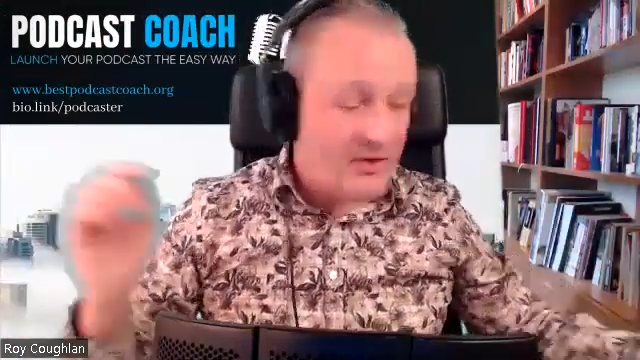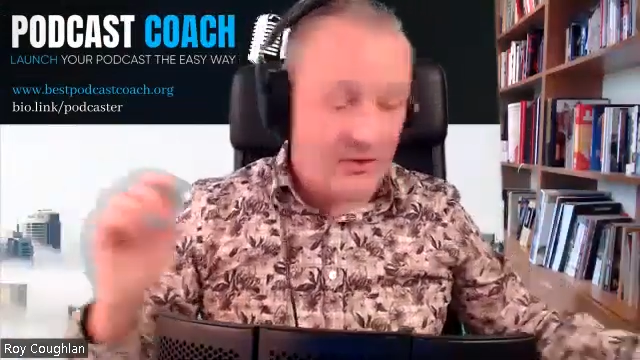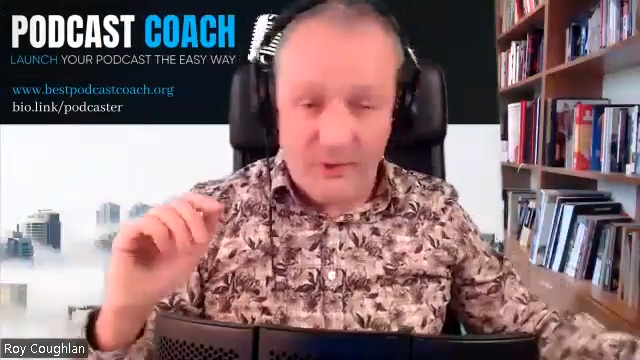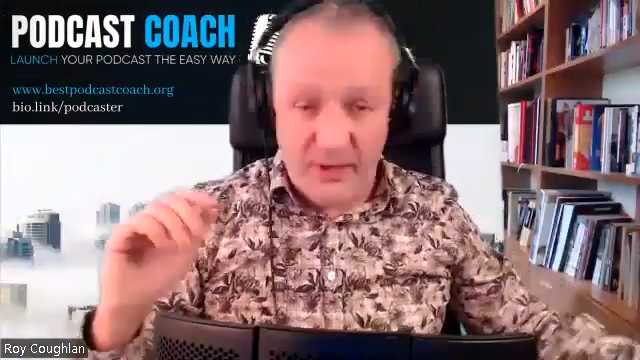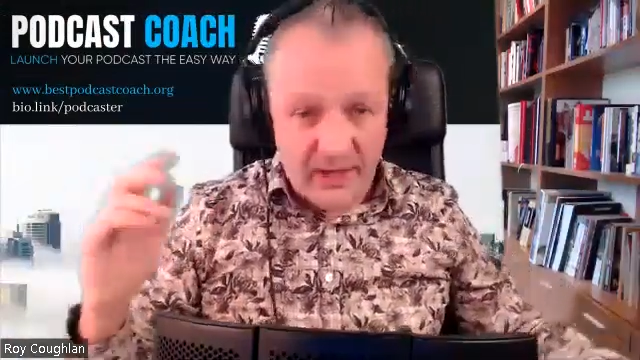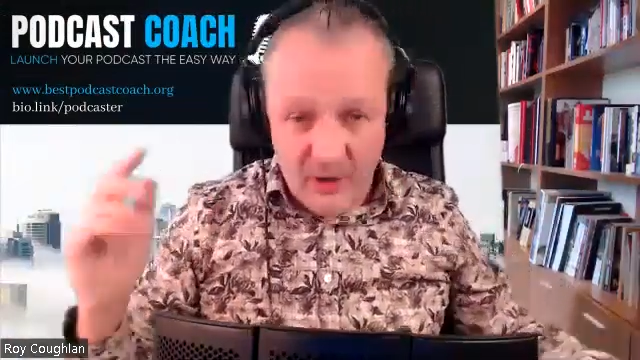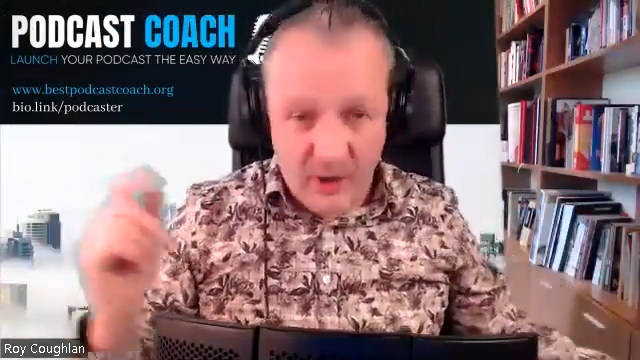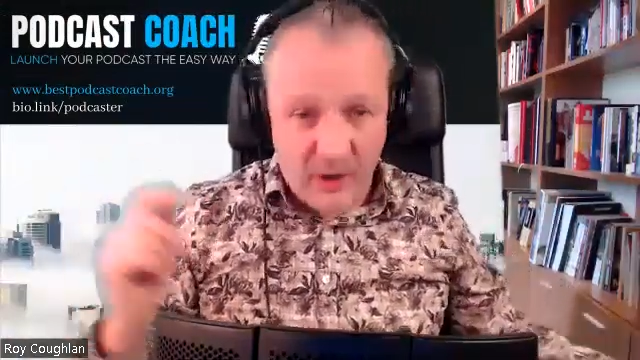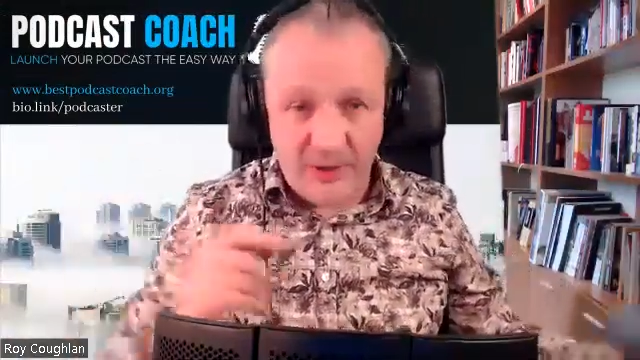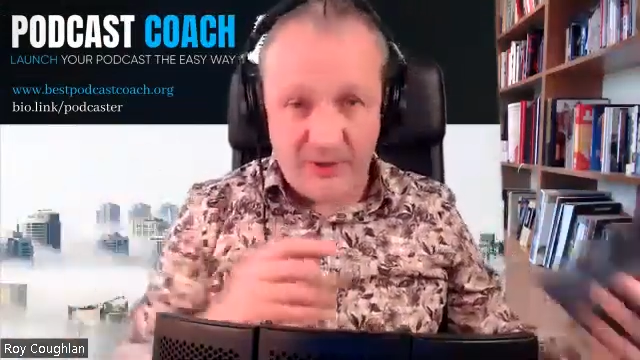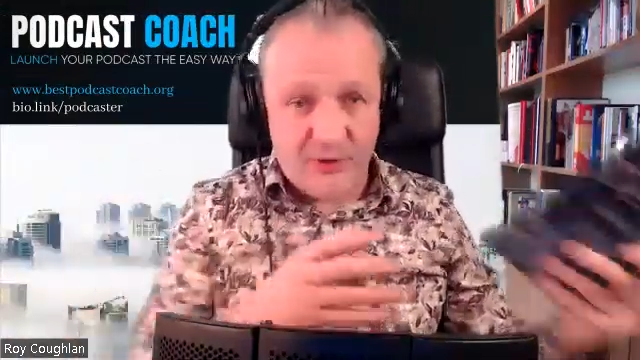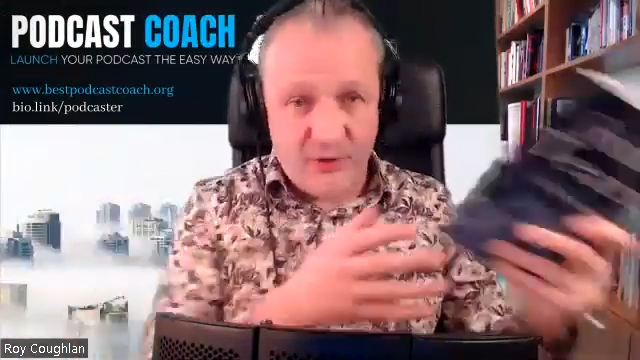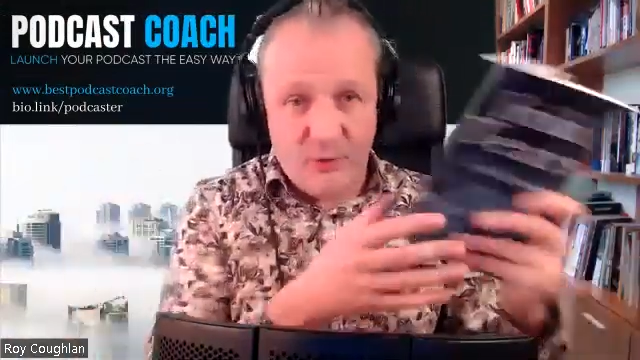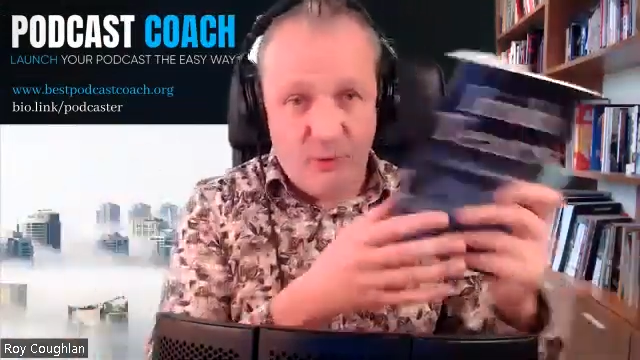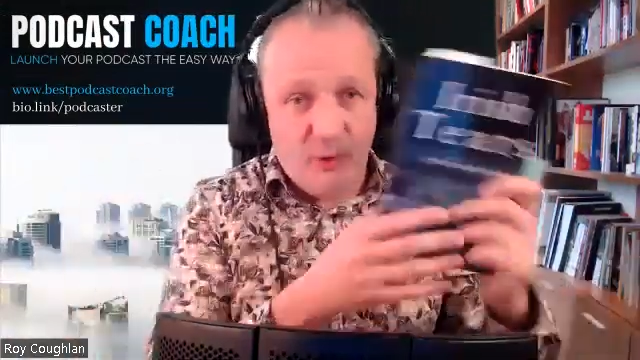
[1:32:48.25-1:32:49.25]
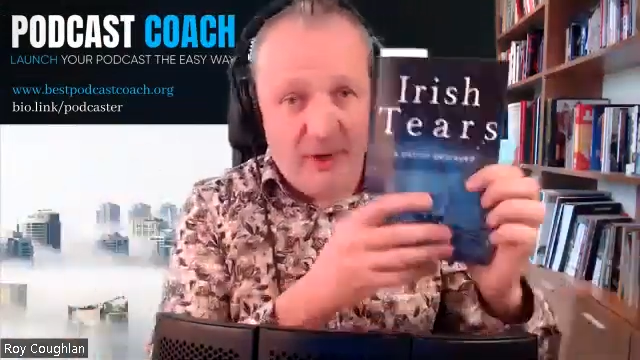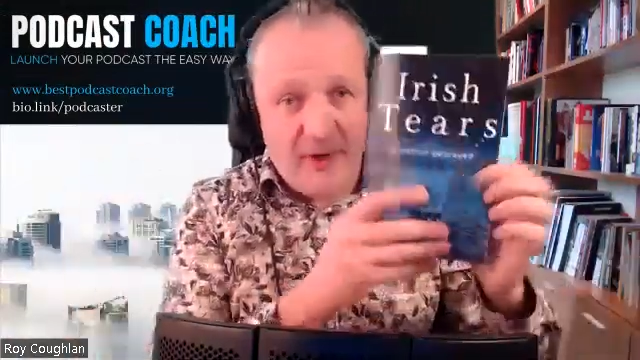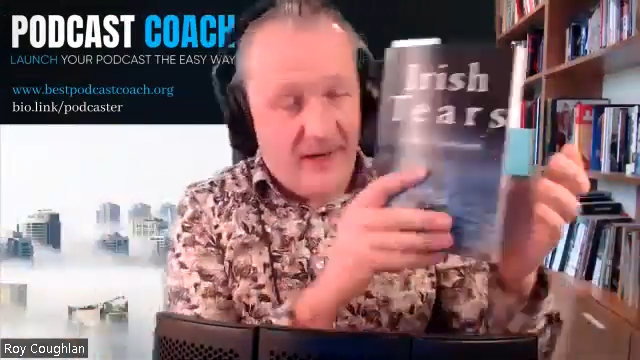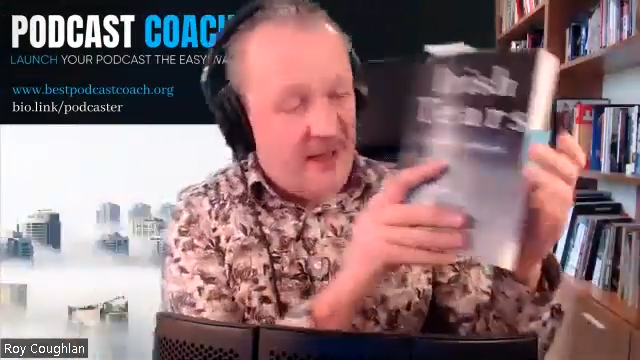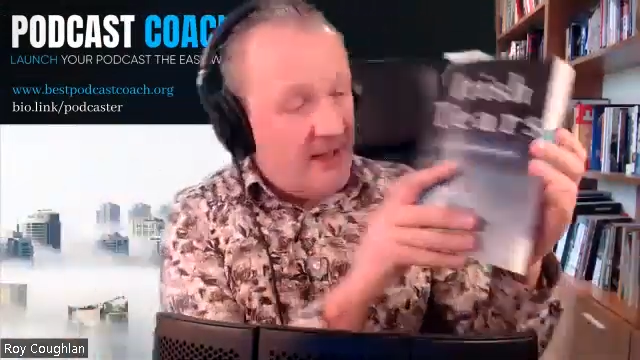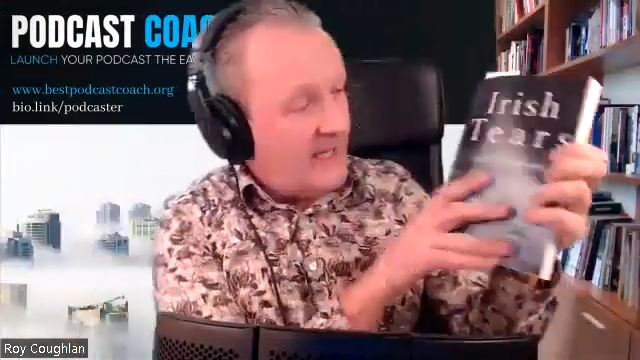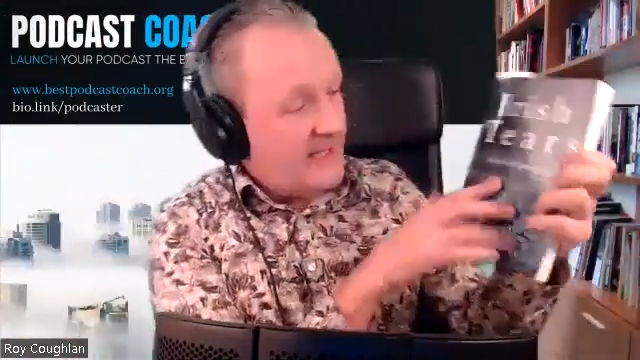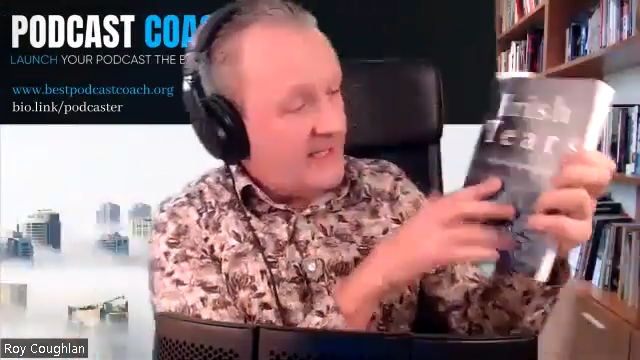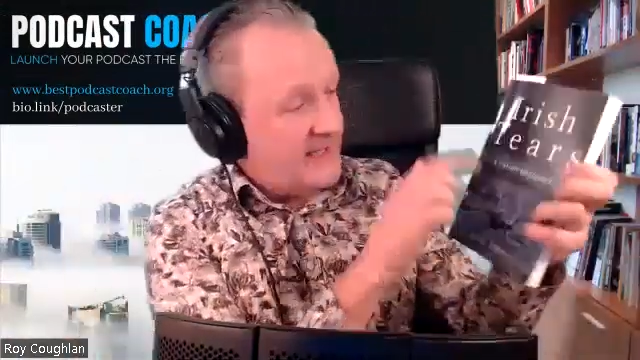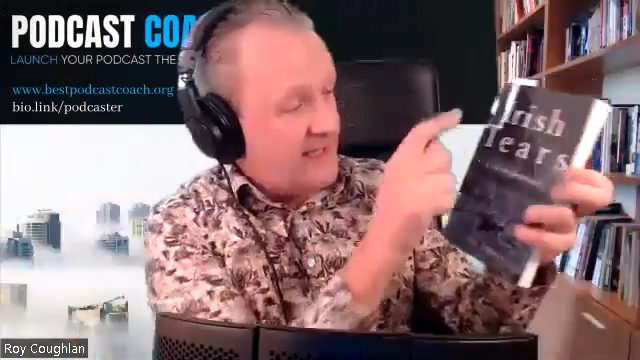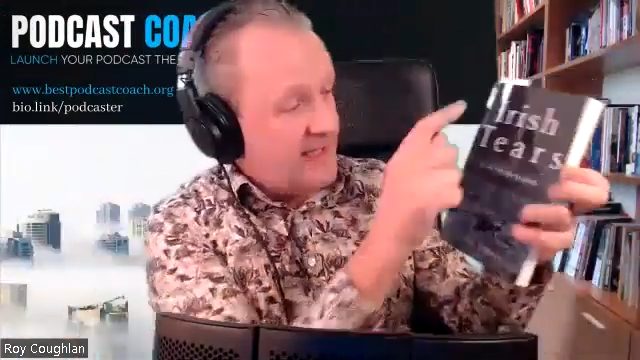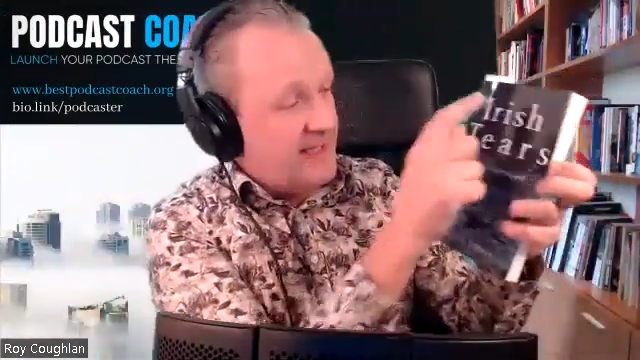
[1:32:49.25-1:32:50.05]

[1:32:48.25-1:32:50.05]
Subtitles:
you in all you're doing. Like,